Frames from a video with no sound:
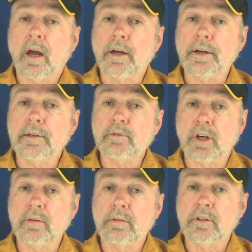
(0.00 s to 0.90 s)

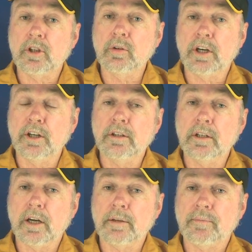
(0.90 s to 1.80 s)
So you
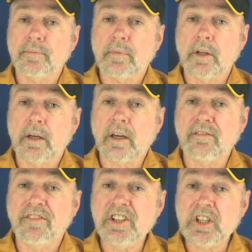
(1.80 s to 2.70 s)
can
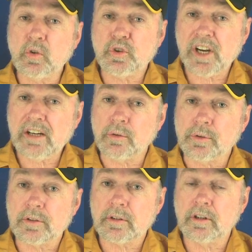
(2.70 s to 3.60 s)
get physical
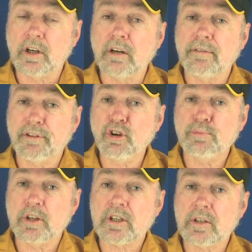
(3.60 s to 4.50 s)
signals to
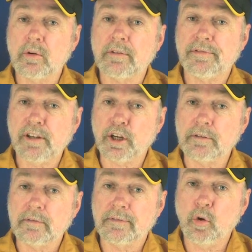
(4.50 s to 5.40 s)
confirm this sort of
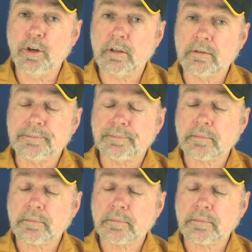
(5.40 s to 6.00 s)
thing for you.